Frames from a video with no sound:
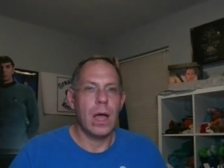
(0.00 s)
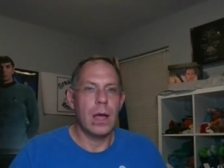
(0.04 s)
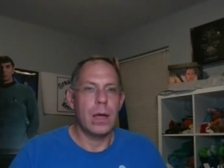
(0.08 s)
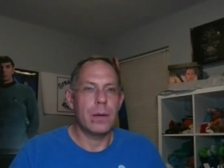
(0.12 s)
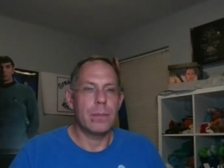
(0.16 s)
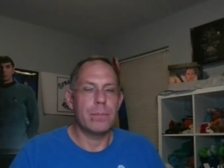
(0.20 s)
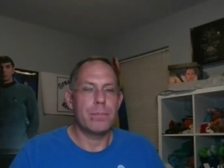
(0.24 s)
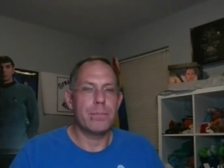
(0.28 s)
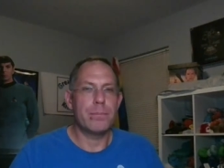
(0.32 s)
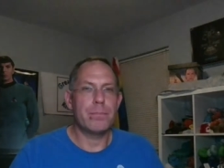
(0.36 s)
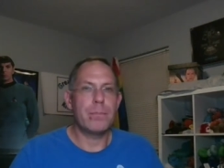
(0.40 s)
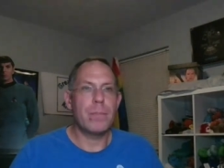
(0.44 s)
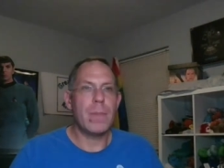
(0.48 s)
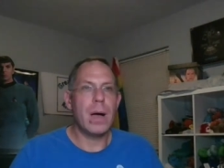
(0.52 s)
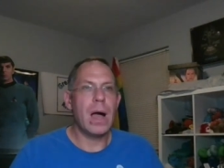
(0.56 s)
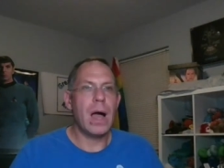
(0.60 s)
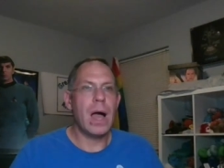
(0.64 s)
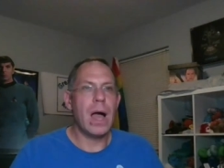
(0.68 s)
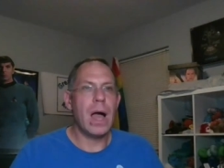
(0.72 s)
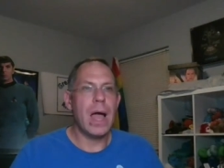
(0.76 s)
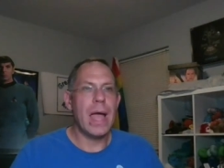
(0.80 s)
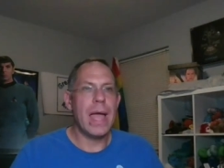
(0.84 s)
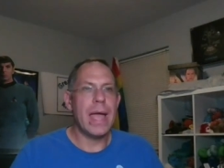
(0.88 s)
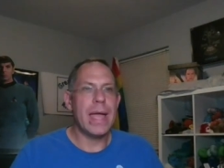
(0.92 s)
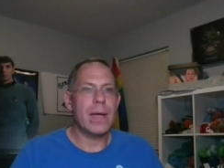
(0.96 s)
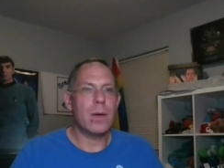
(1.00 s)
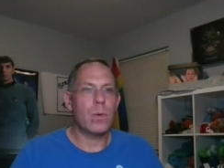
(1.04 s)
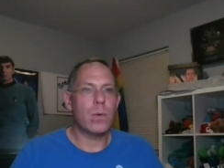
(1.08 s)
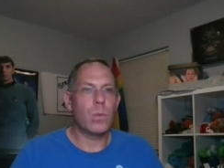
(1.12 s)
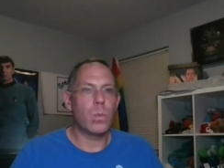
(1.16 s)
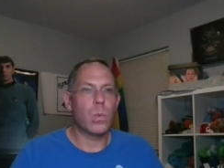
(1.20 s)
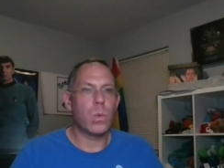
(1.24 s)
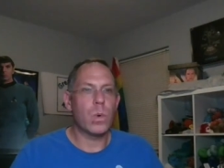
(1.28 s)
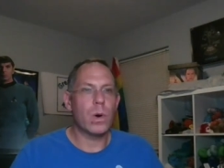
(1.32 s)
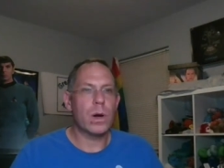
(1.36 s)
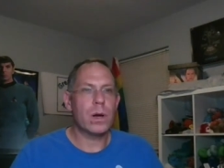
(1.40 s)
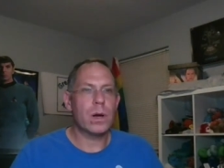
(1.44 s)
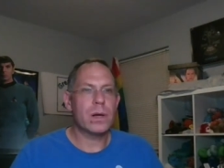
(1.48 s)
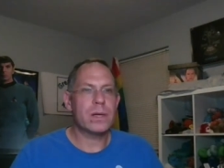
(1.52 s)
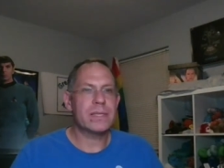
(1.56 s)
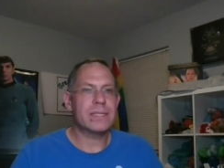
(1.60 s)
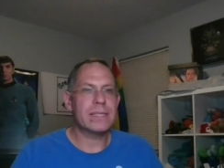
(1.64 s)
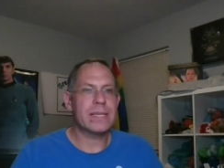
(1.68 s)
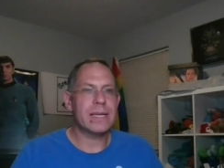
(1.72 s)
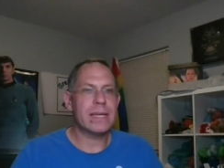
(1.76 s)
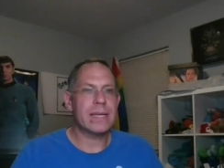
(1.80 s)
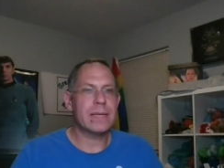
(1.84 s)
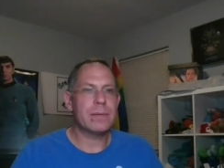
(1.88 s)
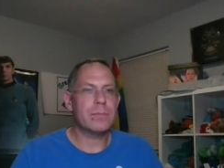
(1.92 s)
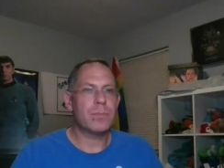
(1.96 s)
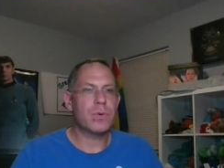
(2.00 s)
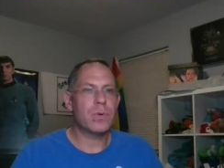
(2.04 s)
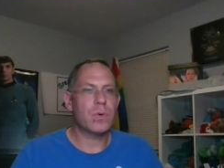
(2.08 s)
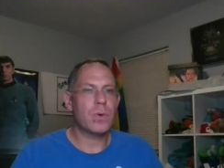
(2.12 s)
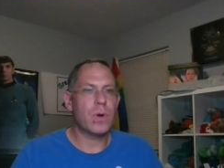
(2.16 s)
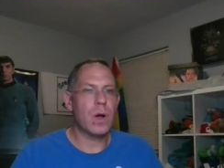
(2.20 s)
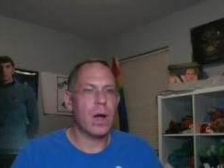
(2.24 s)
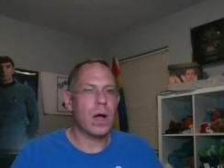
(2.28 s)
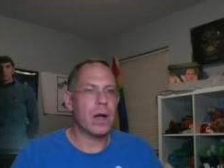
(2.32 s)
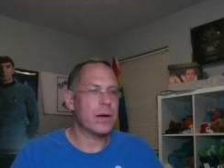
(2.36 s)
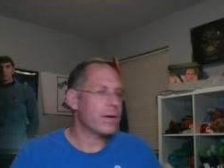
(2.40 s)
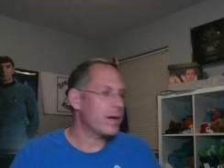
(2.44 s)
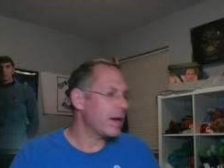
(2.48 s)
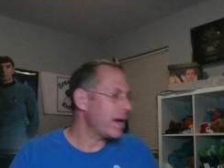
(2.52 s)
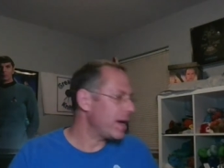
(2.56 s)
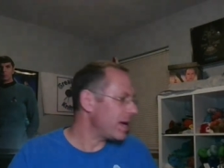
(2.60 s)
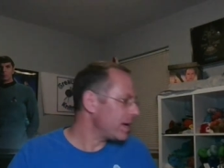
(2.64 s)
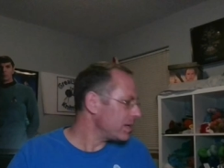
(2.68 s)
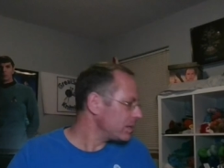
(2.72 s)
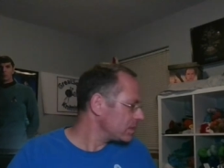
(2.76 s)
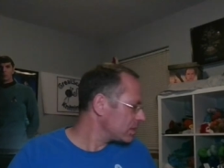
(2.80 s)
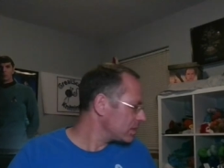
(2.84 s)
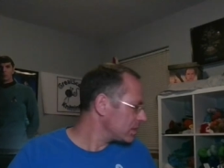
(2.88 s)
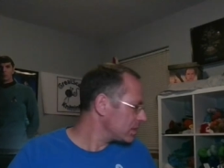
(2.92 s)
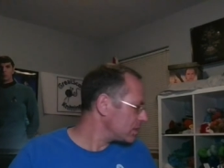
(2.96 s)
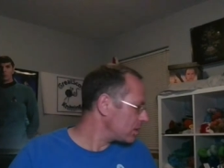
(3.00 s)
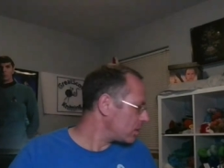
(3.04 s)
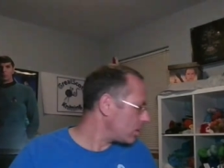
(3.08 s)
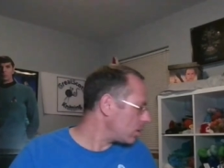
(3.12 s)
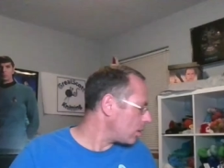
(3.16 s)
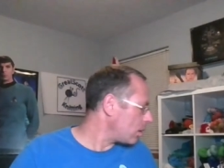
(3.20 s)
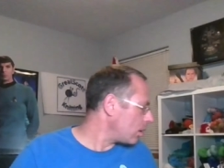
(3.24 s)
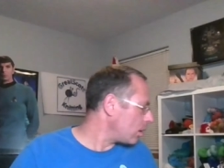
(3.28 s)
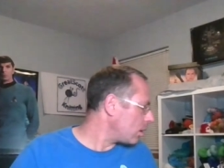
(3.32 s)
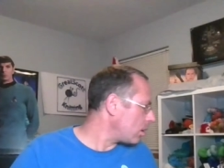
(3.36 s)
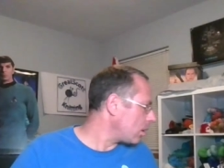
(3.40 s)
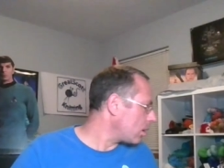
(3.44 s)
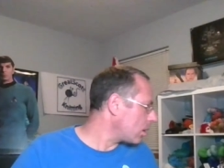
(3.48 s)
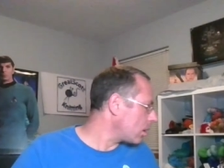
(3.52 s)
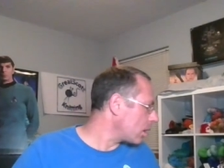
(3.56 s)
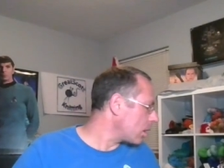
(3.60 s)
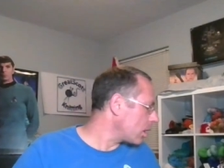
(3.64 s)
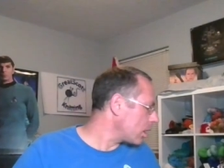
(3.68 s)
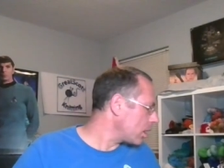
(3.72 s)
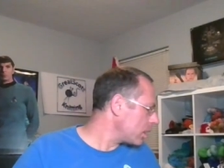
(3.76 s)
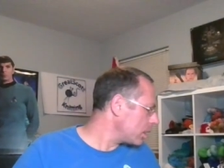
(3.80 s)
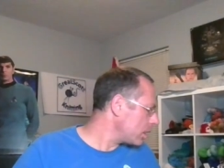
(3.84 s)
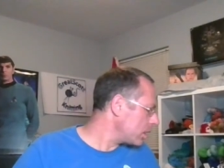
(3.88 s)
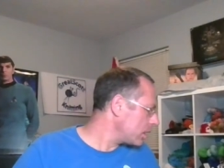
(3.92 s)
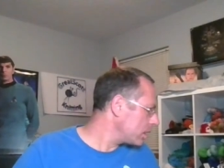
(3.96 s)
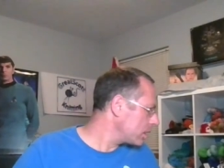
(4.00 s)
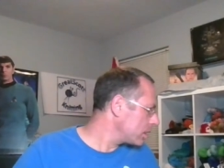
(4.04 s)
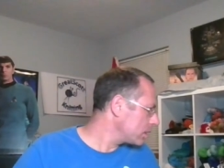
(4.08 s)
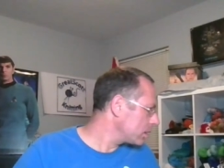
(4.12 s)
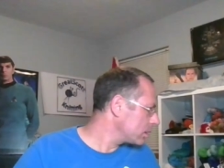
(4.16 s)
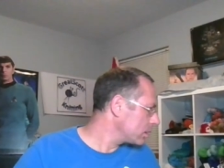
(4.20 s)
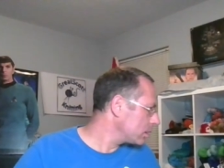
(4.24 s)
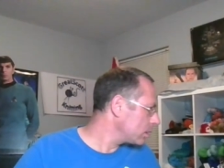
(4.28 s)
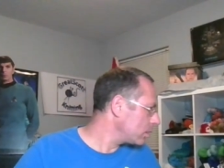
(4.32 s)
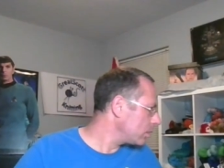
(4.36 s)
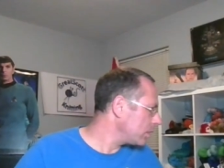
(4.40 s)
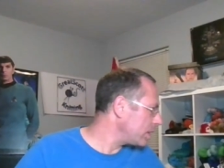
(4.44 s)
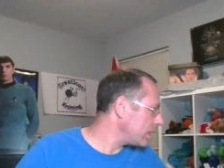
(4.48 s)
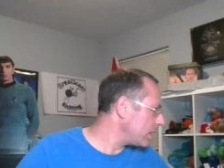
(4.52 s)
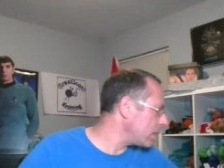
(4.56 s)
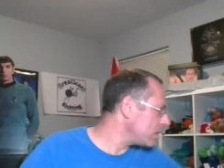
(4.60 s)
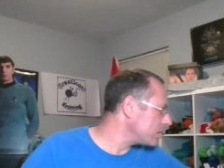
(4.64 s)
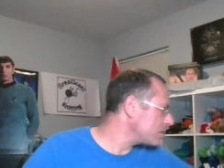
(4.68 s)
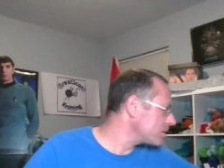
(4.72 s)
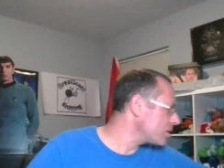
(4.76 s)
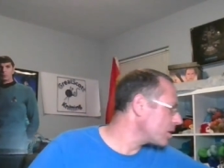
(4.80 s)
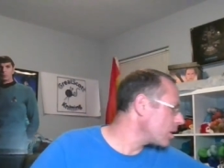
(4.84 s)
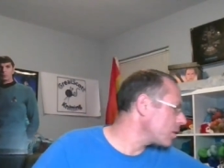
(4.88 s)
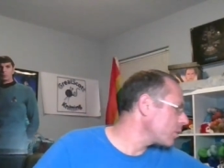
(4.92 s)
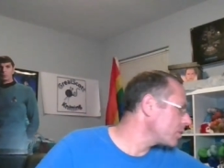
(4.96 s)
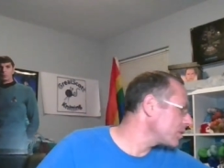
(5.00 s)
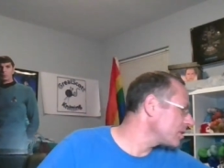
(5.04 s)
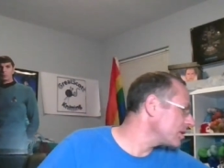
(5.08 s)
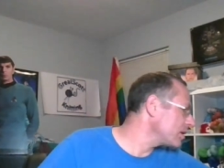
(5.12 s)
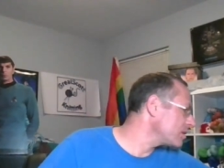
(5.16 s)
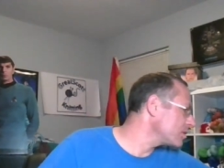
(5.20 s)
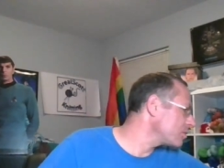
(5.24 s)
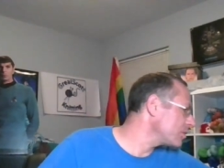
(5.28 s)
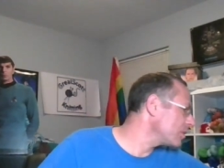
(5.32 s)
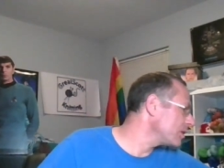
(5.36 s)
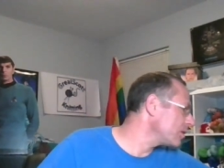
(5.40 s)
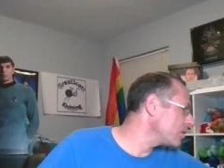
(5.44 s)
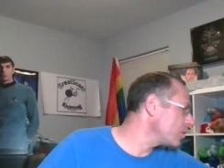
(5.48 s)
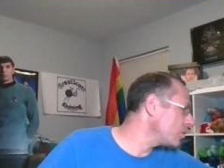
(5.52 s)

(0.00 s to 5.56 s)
My works in progress are, well, I'll start with this one.